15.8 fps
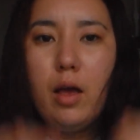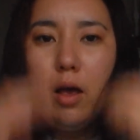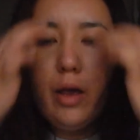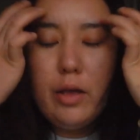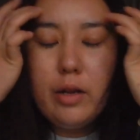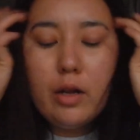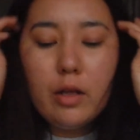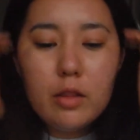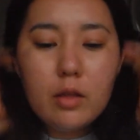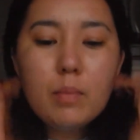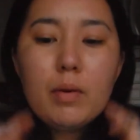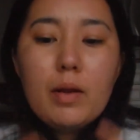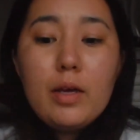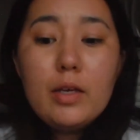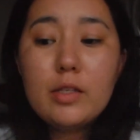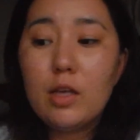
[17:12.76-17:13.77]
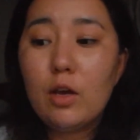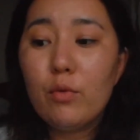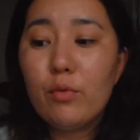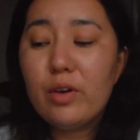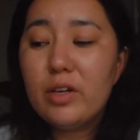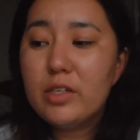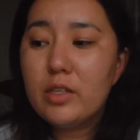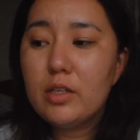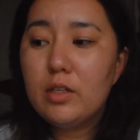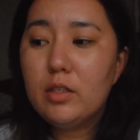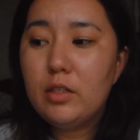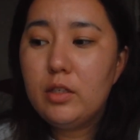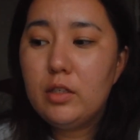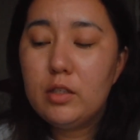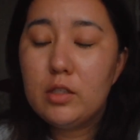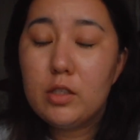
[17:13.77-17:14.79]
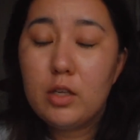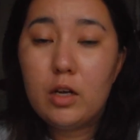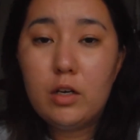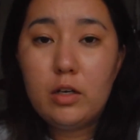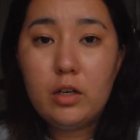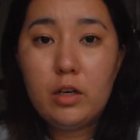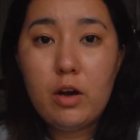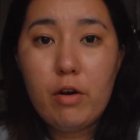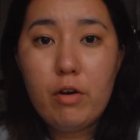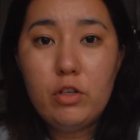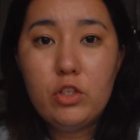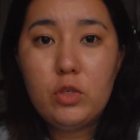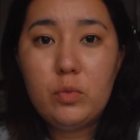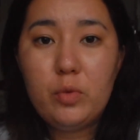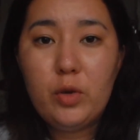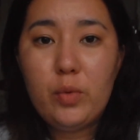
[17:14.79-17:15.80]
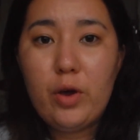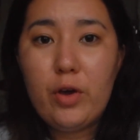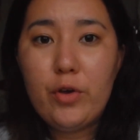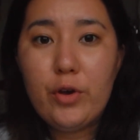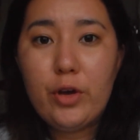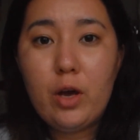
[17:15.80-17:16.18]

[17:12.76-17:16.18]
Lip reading: Another place that recently started encouraging BYO